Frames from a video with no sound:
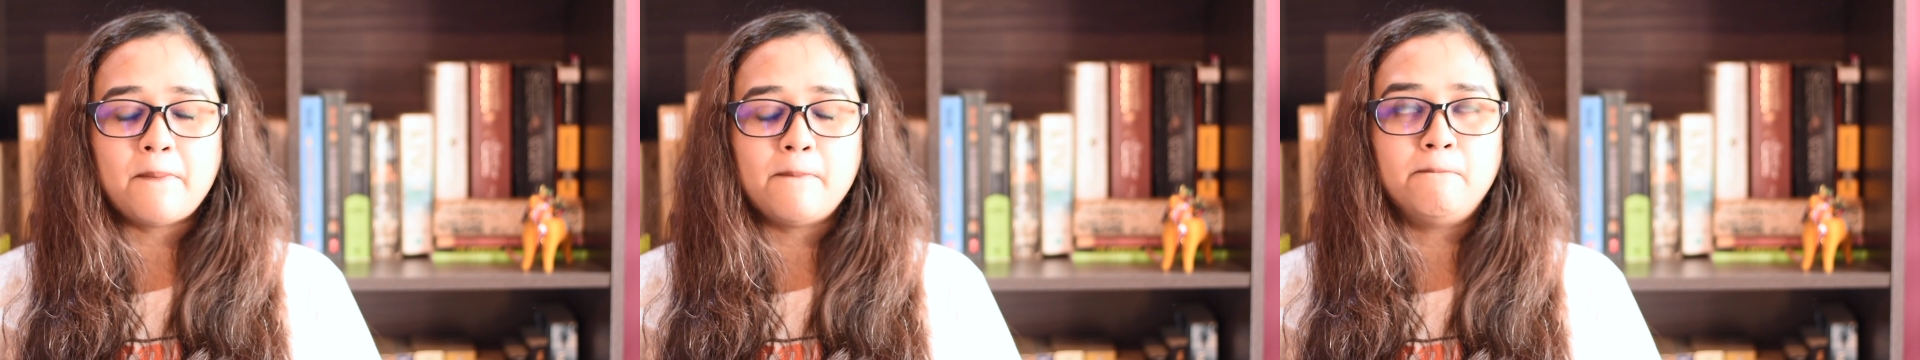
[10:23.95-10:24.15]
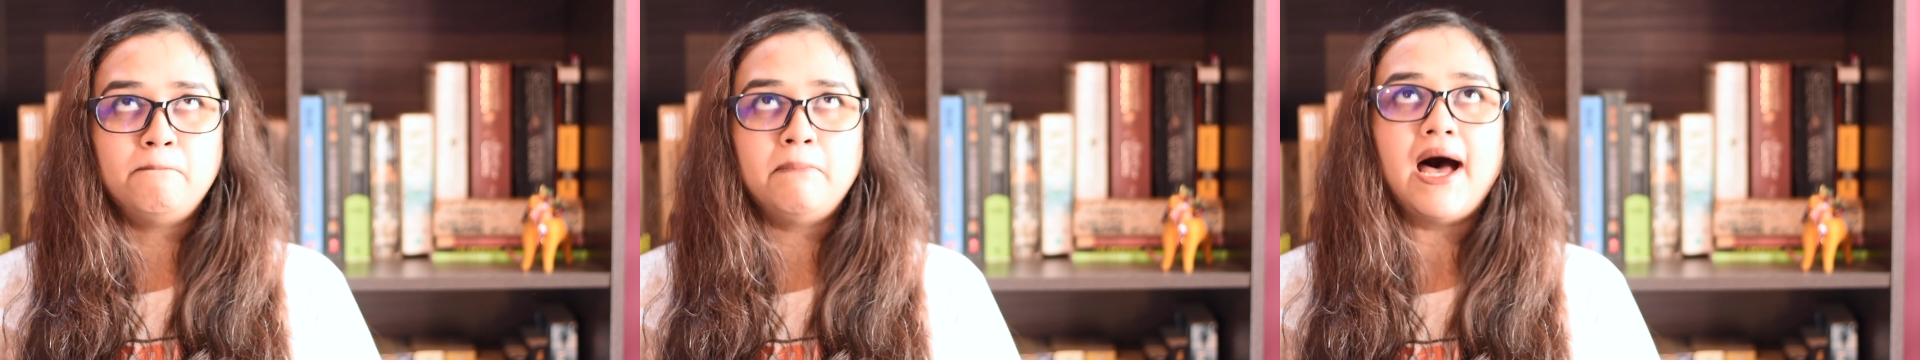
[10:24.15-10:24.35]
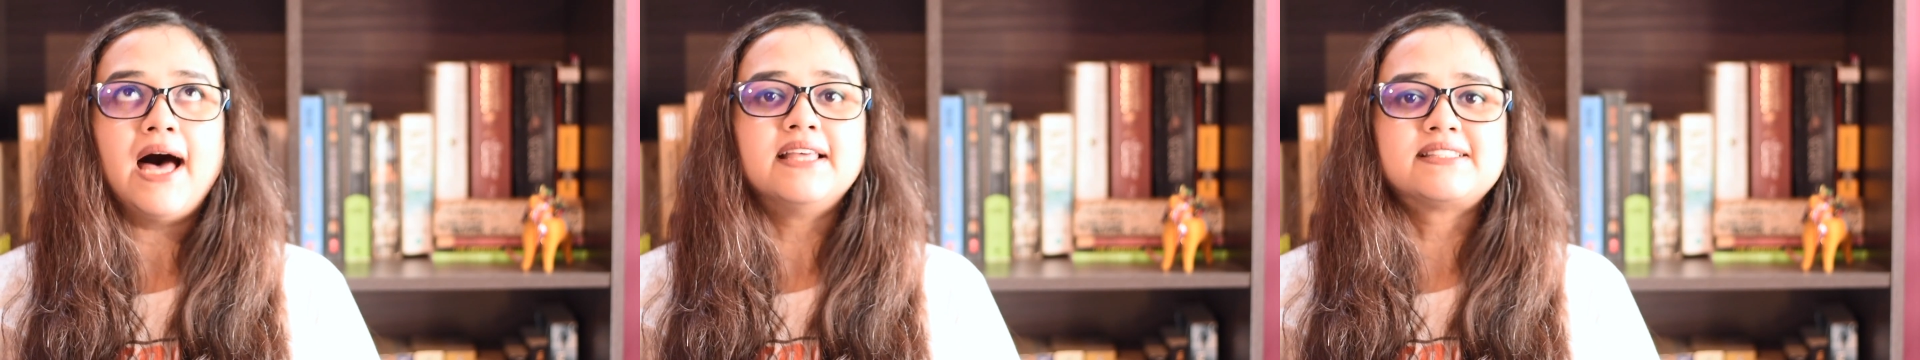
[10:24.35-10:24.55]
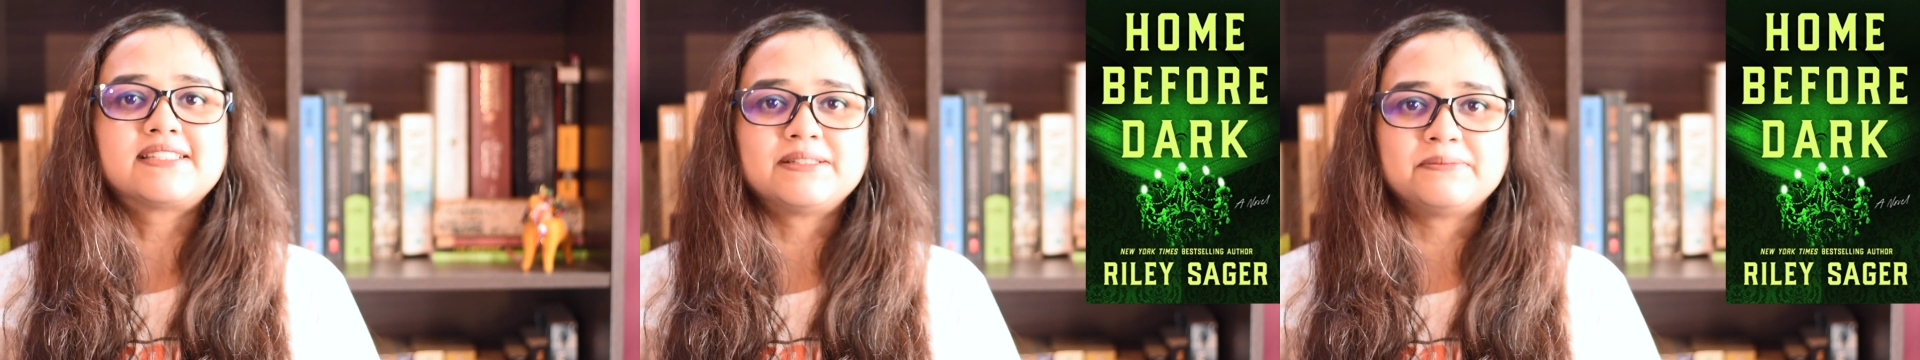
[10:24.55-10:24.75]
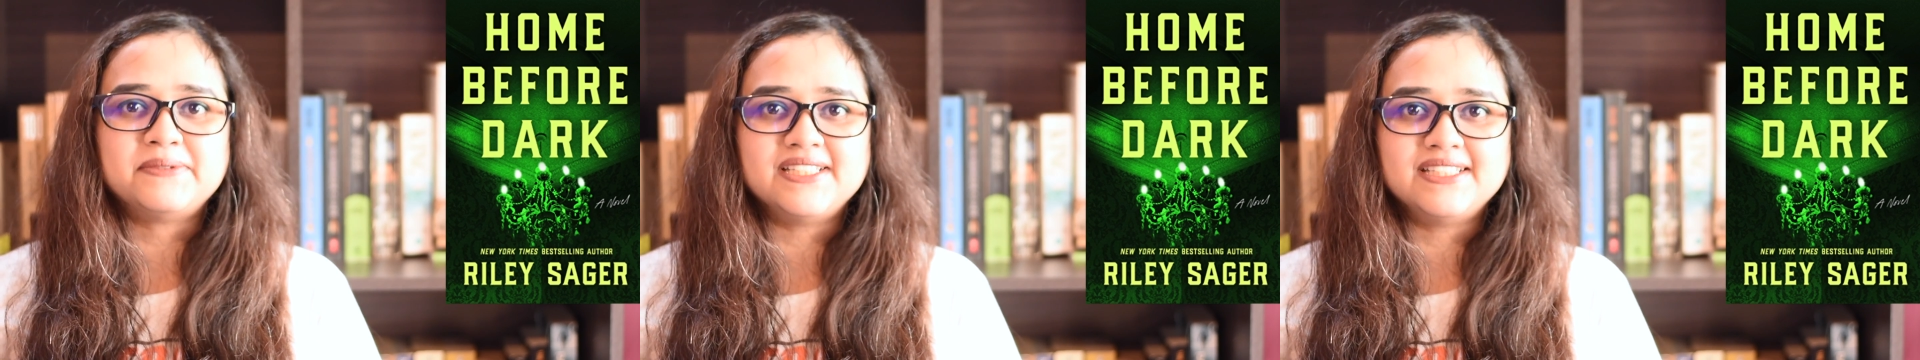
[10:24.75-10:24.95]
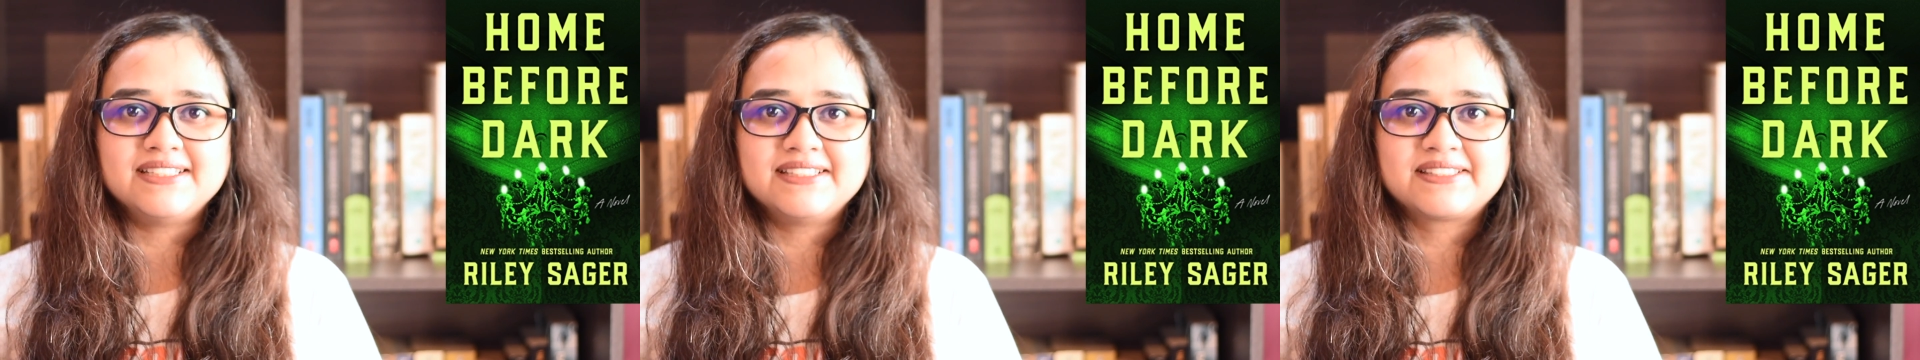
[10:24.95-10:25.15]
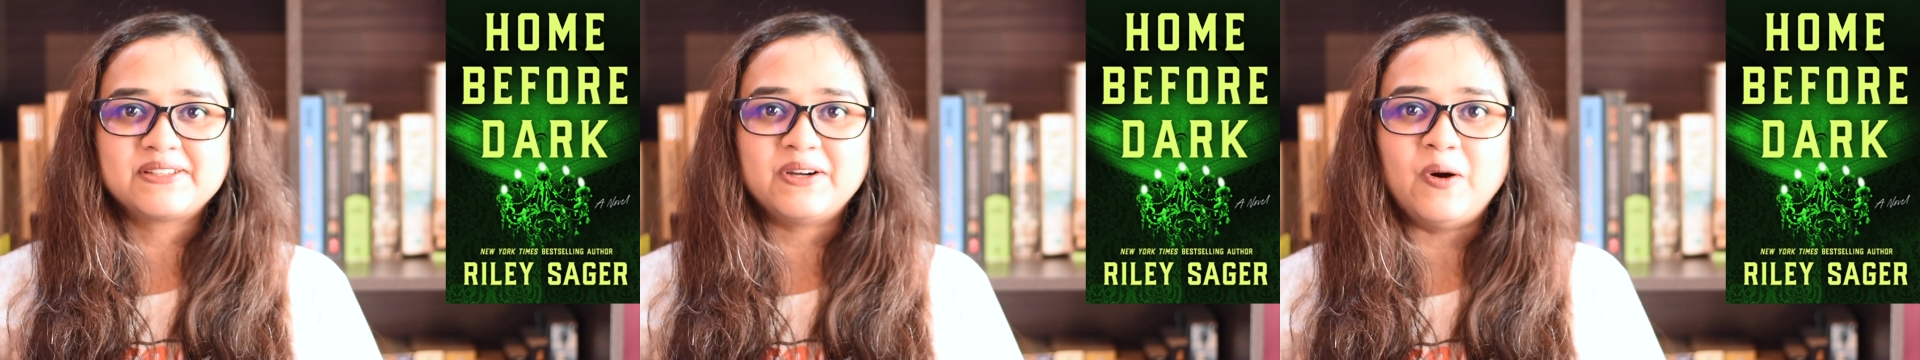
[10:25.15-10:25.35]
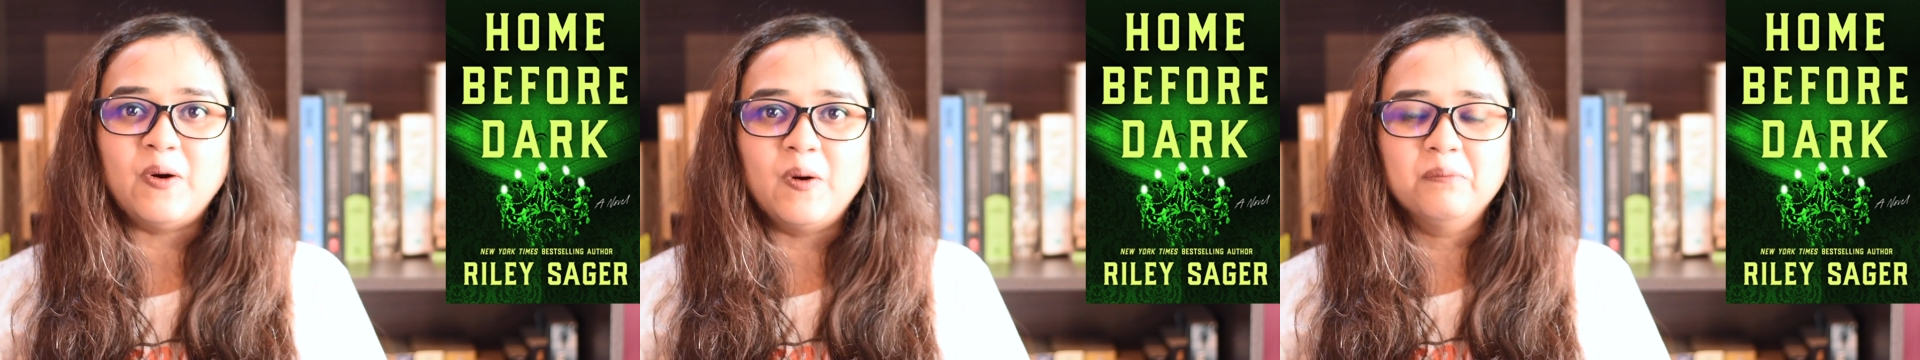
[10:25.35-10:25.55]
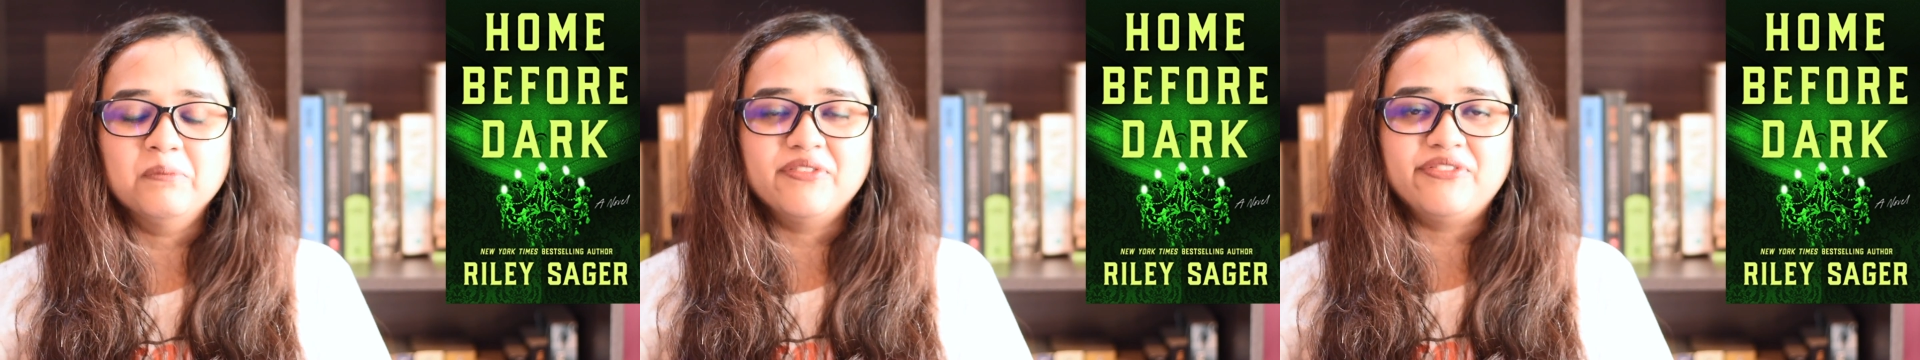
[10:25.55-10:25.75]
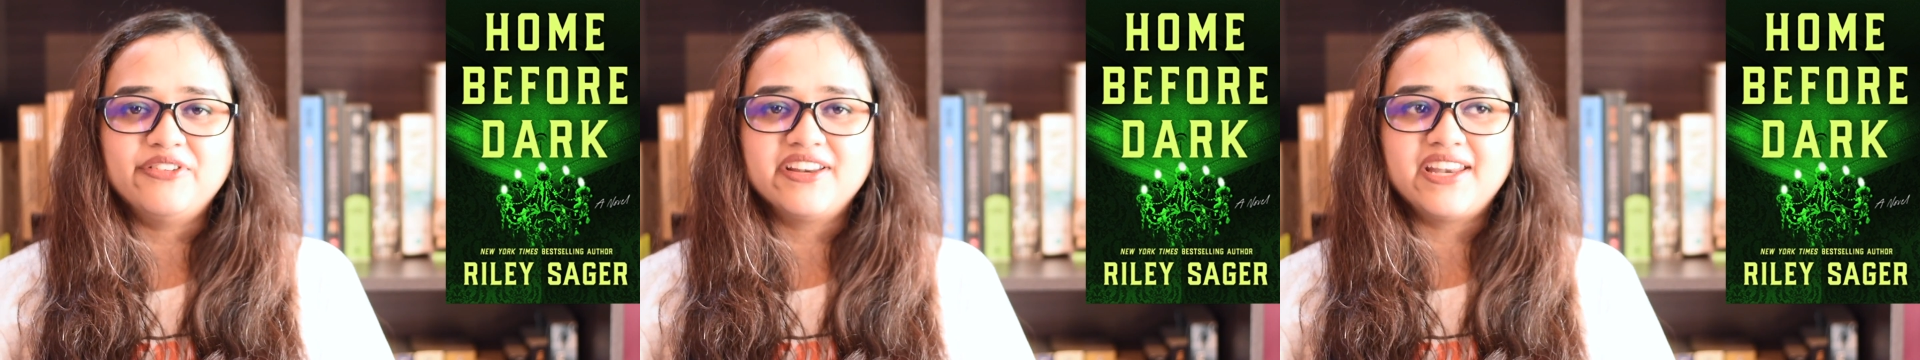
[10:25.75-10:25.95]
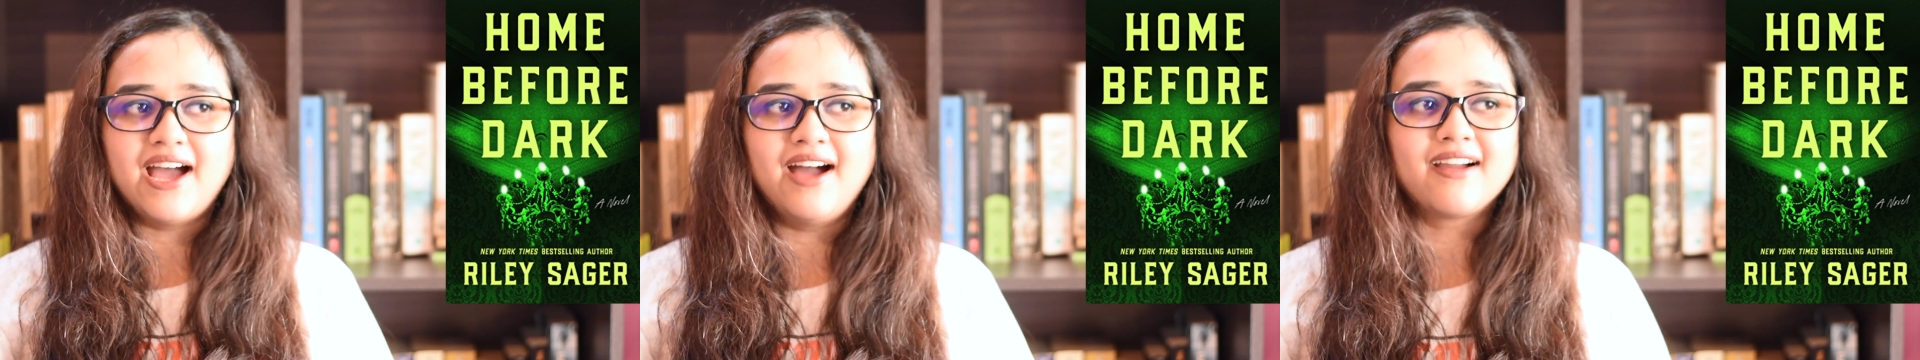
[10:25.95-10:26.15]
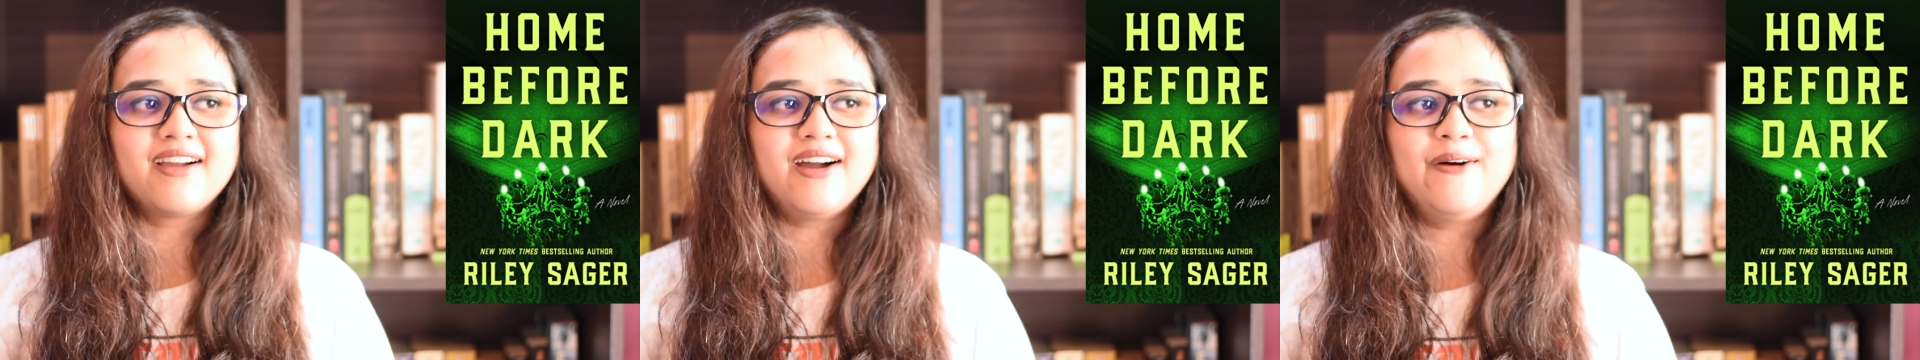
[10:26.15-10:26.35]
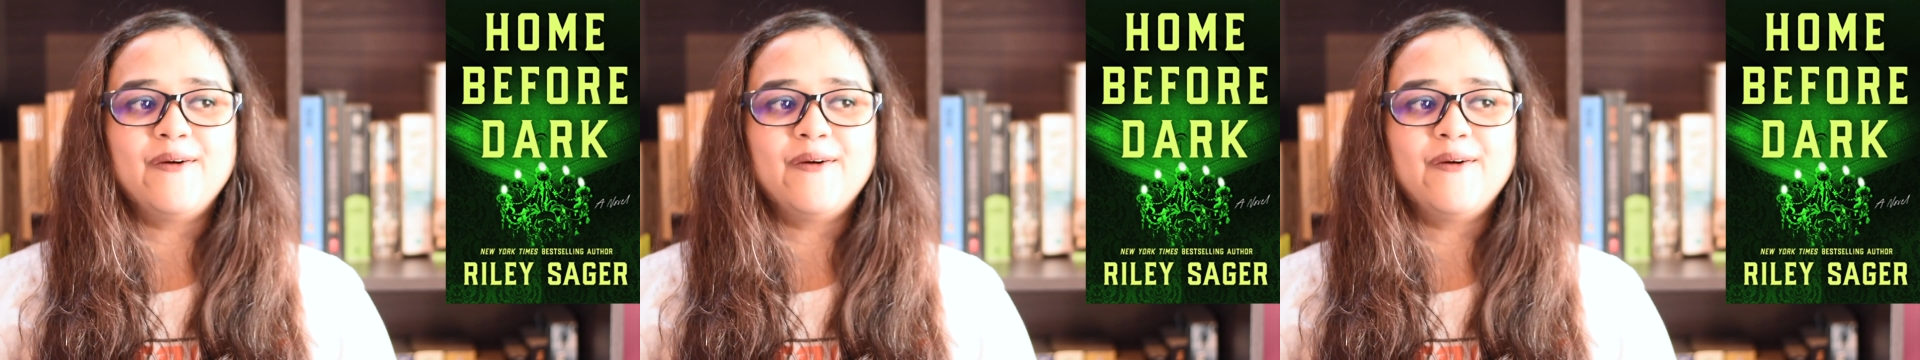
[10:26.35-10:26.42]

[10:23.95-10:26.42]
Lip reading: masterpiece, Home Before Dark.